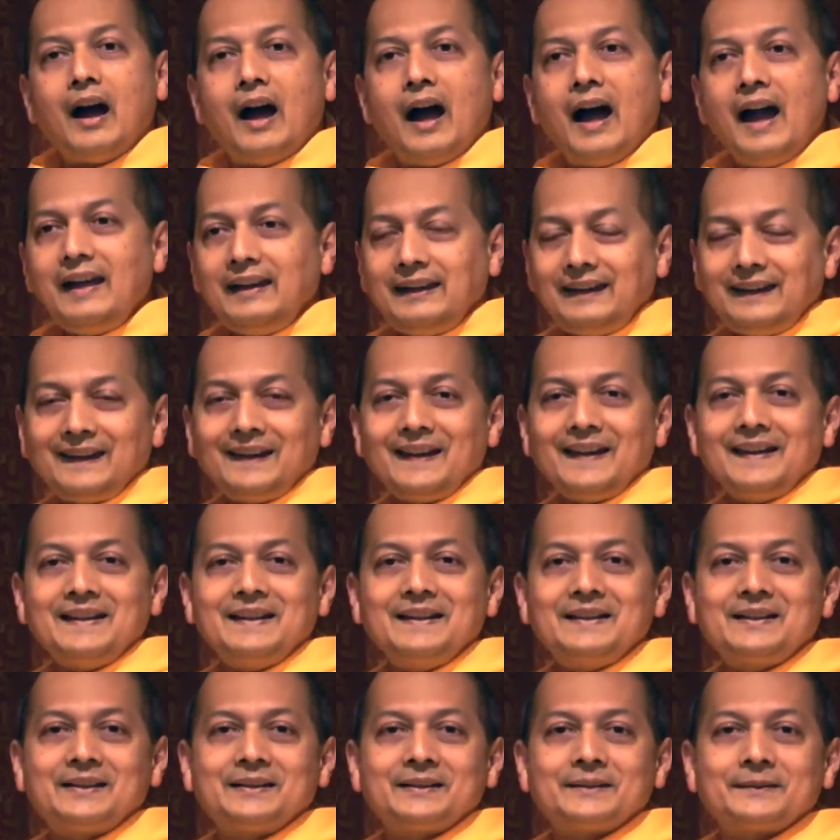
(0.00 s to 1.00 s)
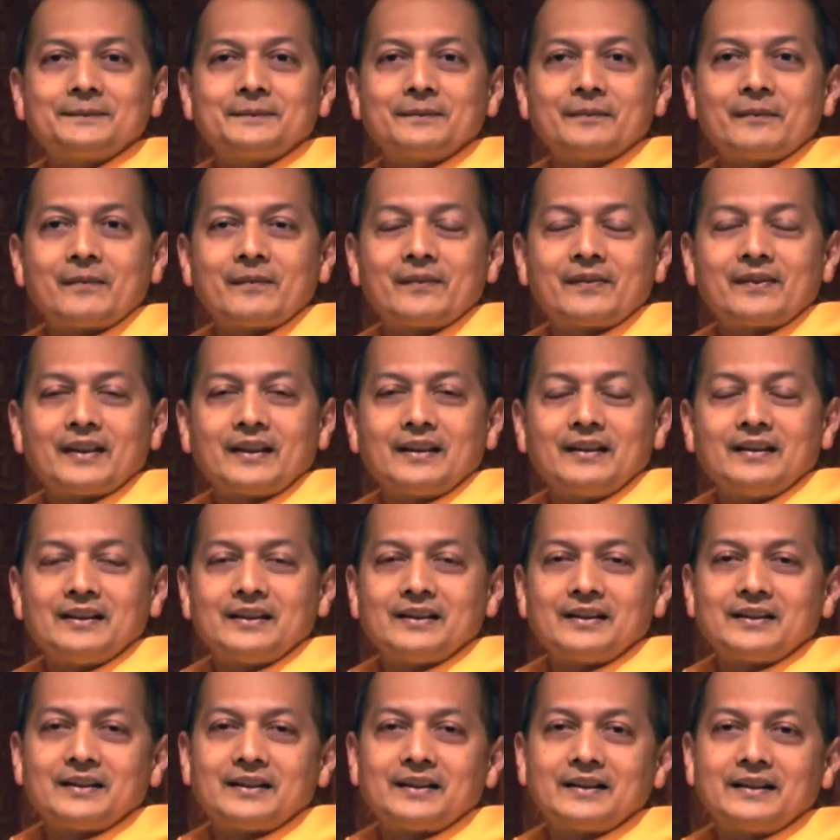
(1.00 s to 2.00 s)
I think
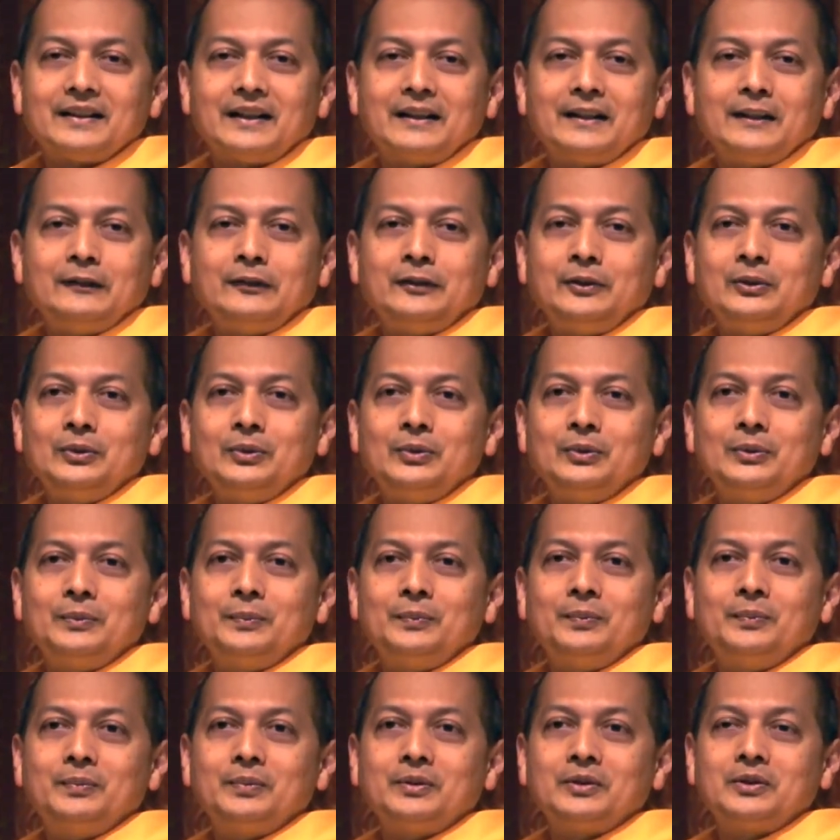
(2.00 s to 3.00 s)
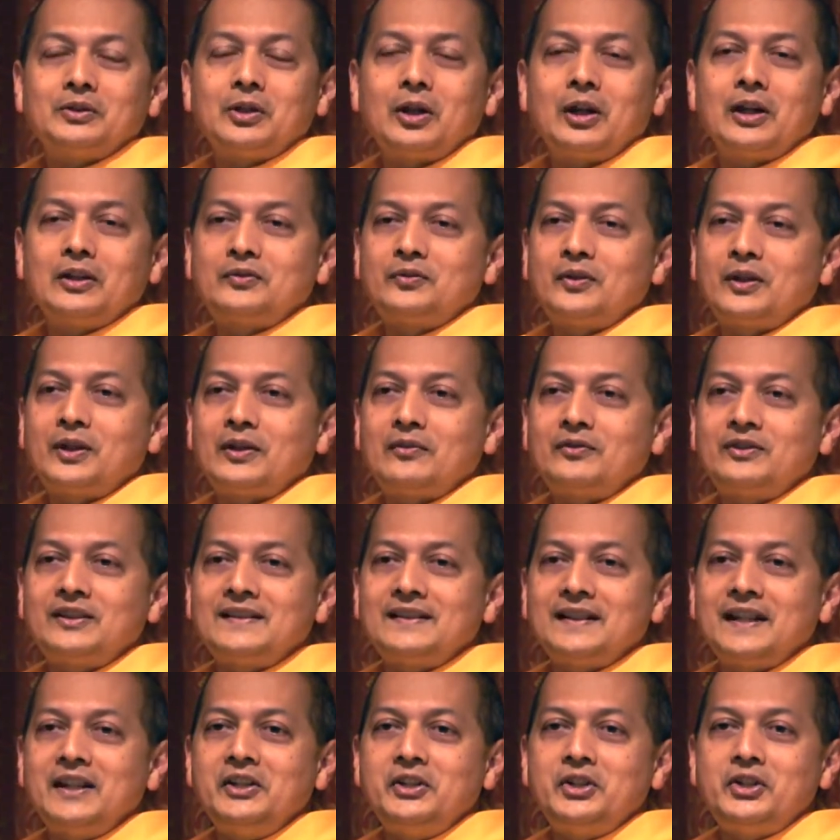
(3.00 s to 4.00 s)
that if you got one of
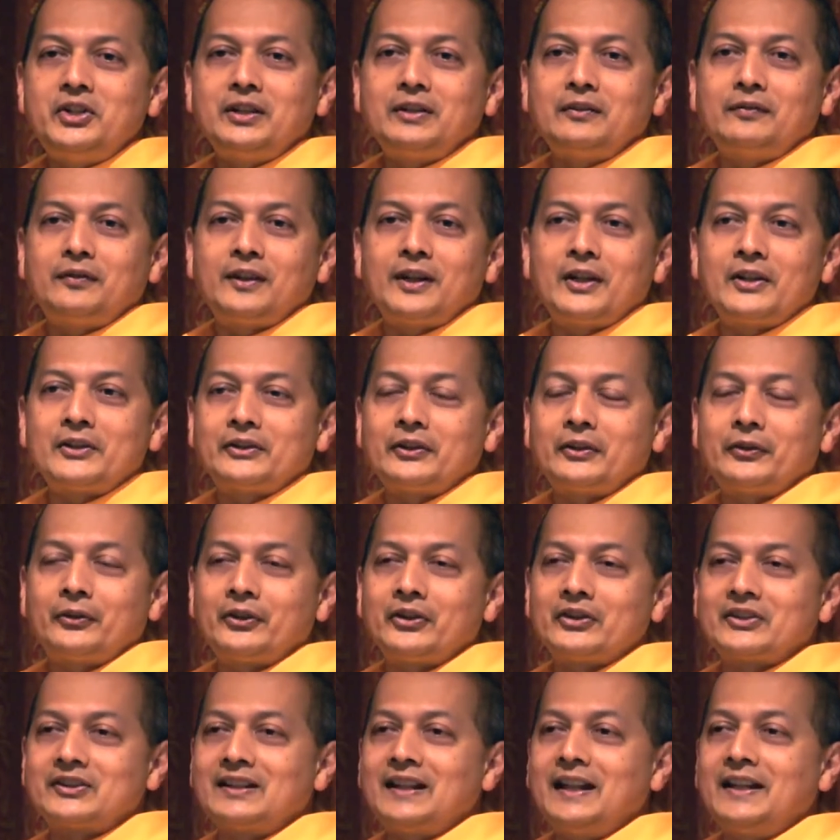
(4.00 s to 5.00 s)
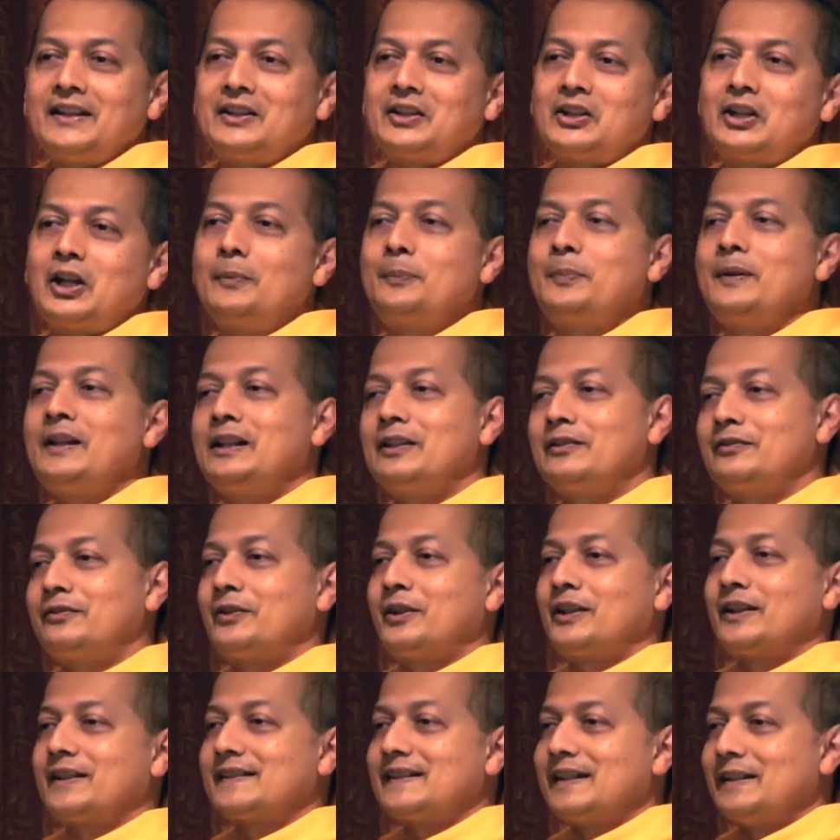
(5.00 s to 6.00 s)
these ancient philosophers like Kapila,
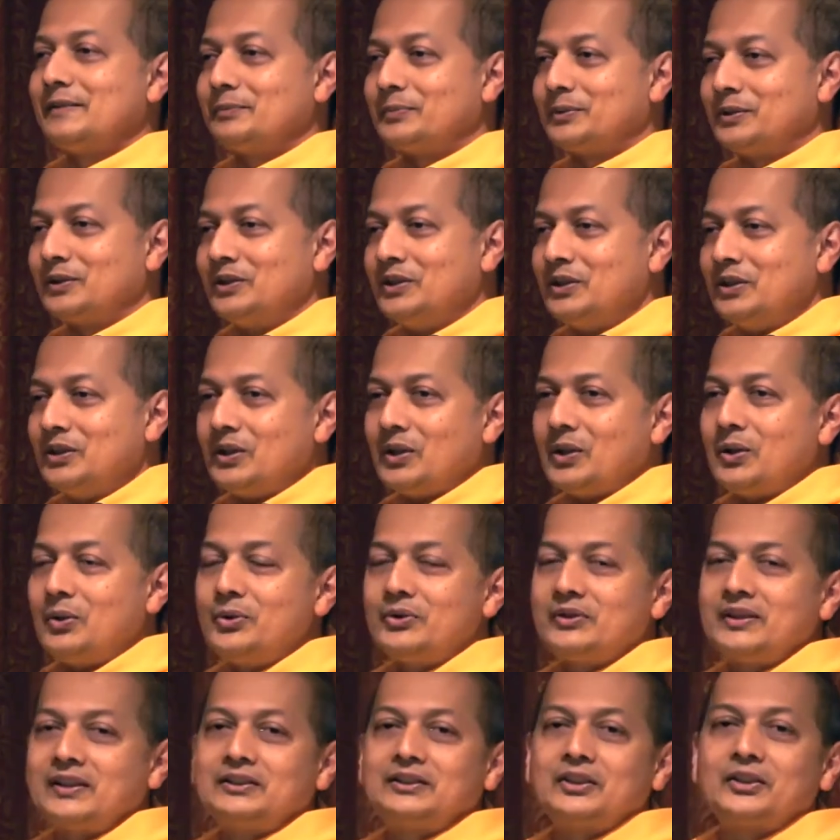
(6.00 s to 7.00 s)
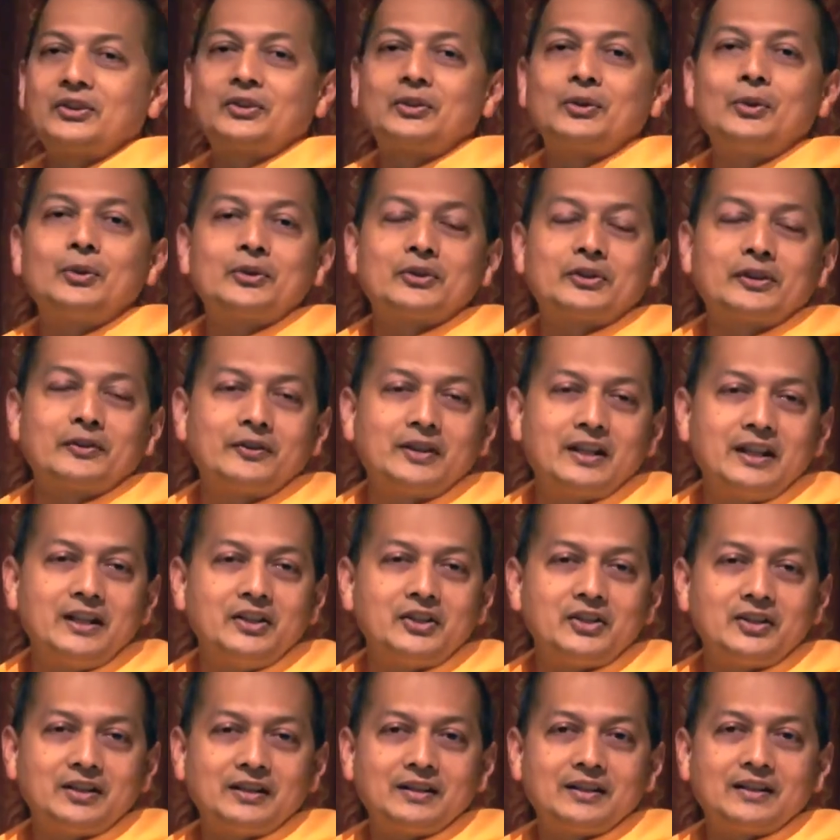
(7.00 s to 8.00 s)
for example, who's at the source of the
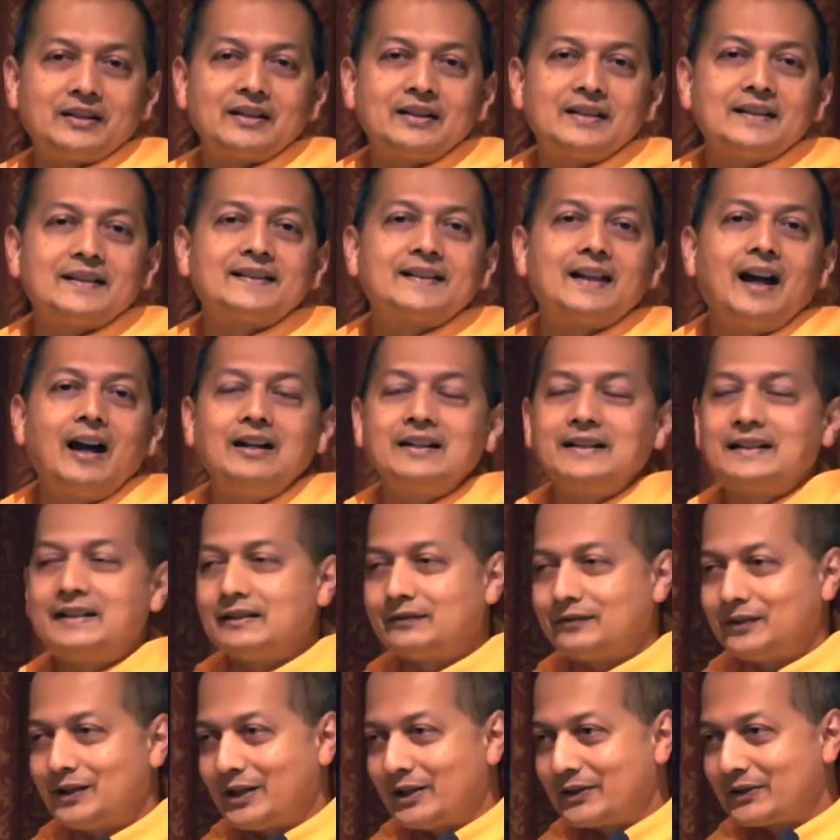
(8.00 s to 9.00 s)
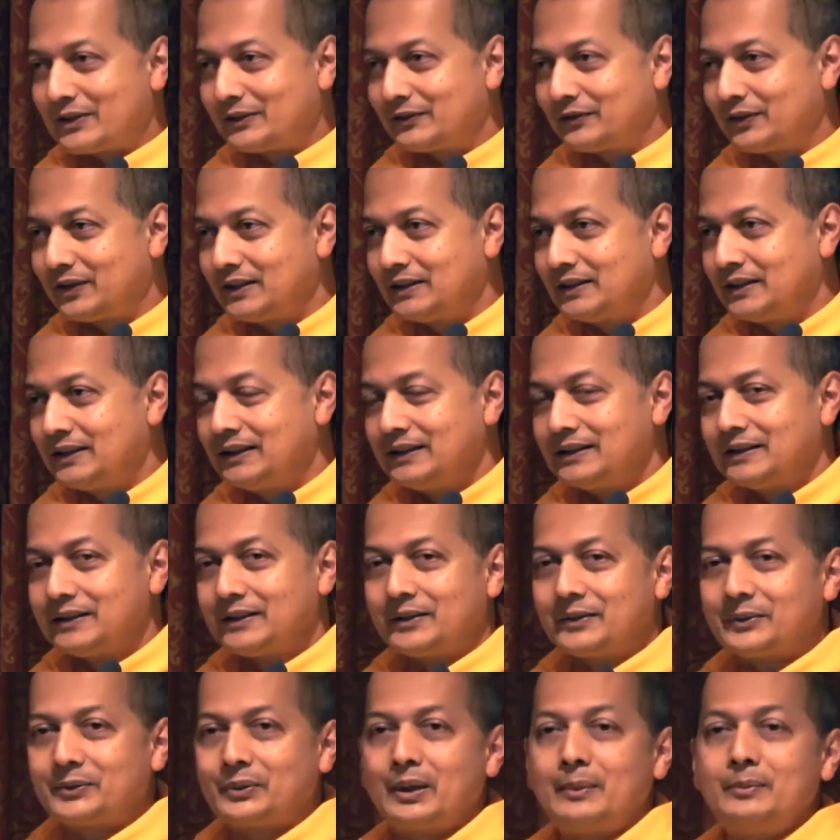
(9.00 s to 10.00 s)
ancient Sankhya philosophy,
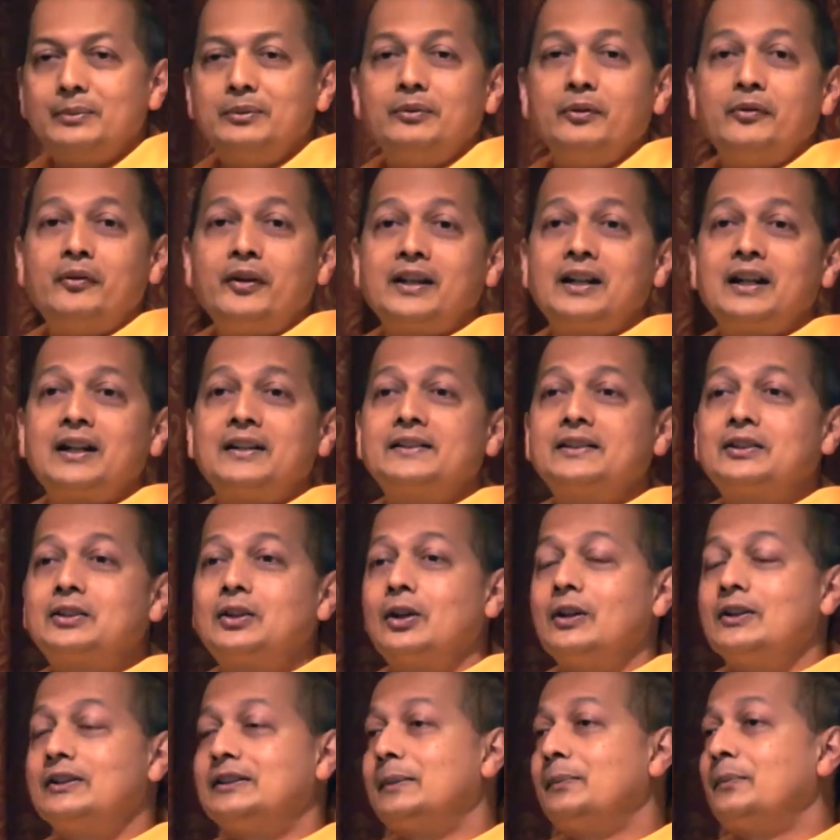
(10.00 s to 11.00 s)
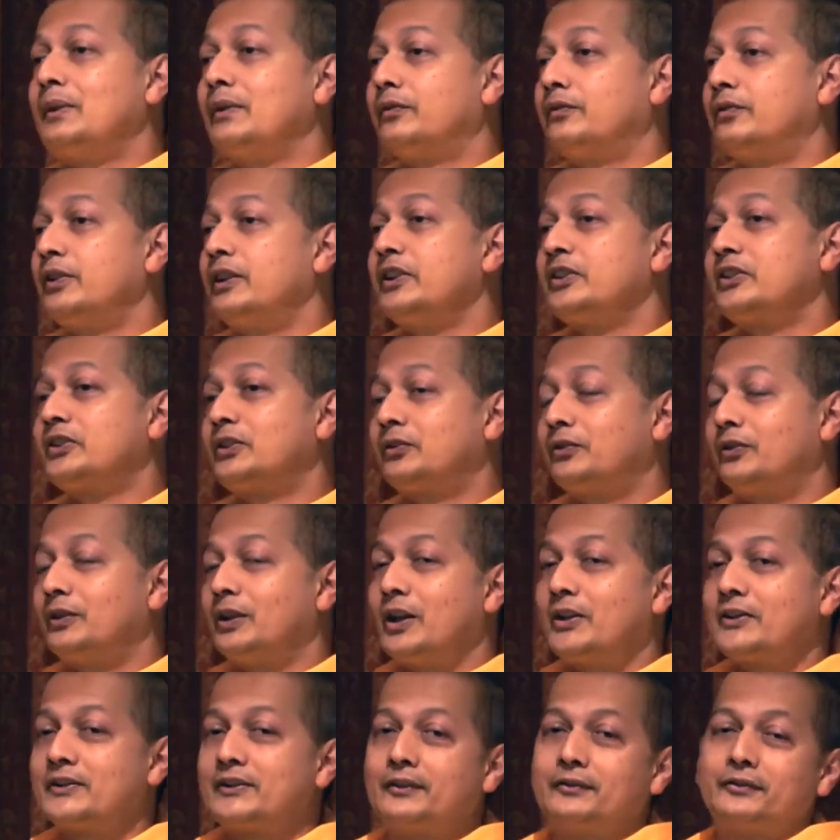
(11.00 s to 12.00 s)
Swami Vivekananda calls him the first
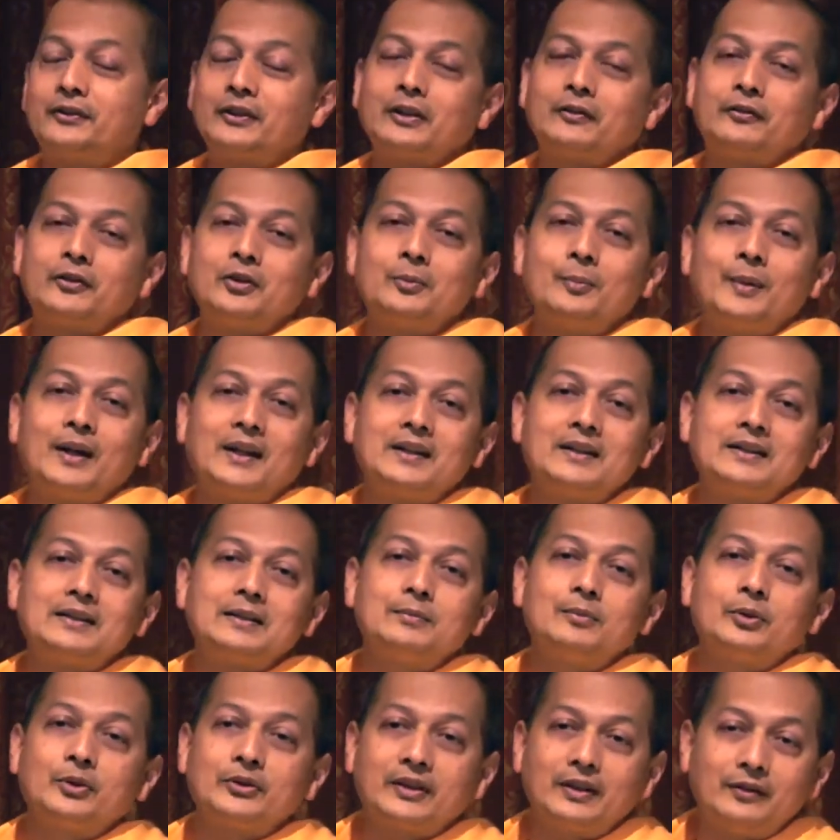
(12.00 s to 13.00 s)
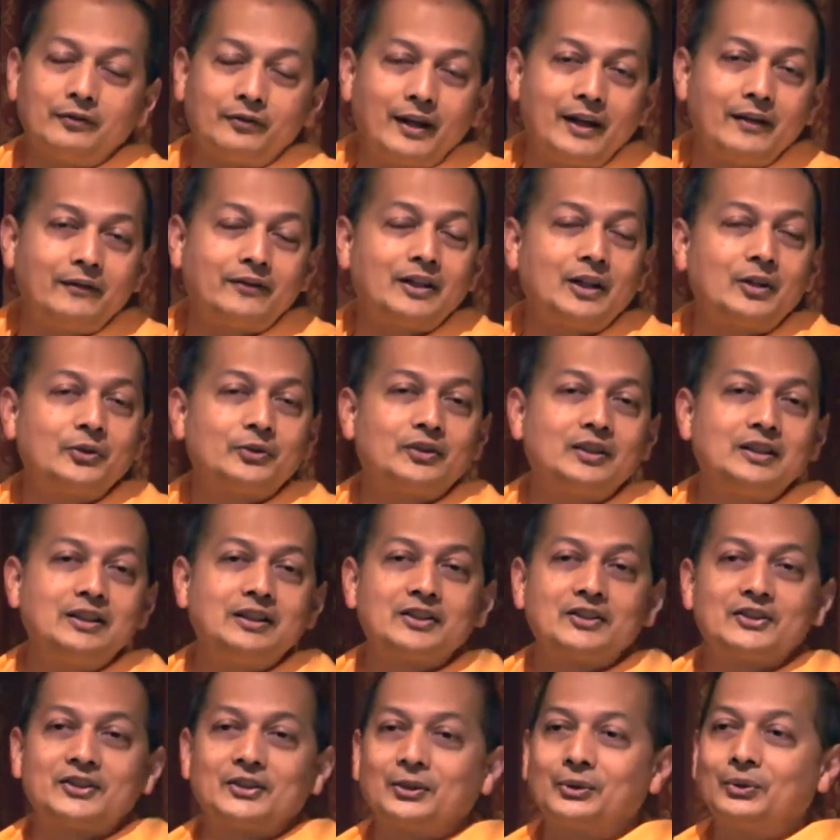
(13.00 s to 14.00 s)
philosopher of humanity more than 5,000
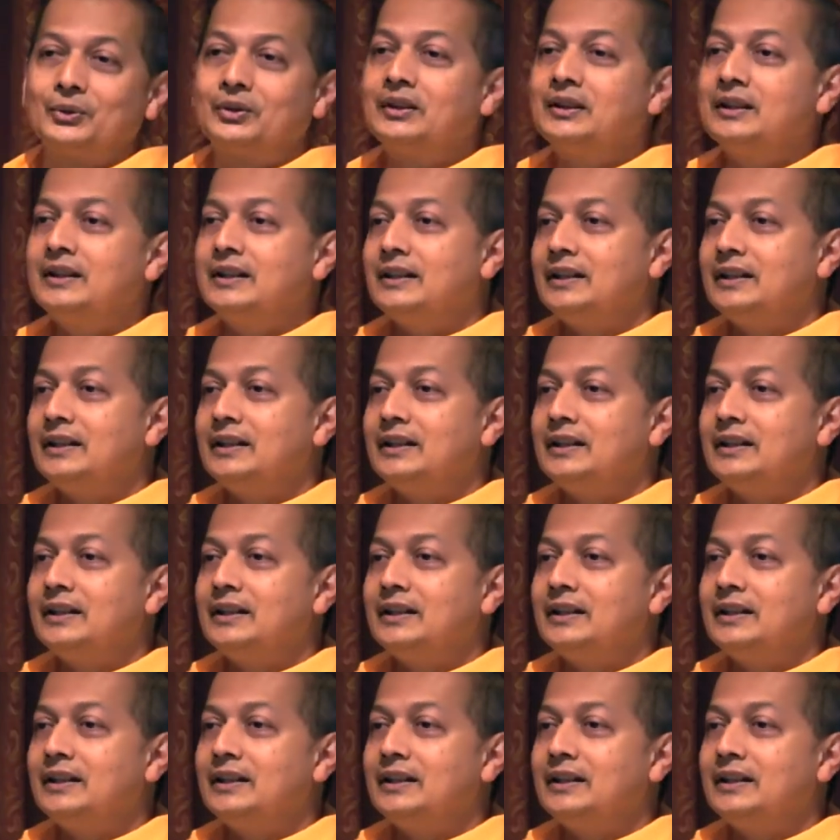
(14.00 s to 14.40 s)
years ago.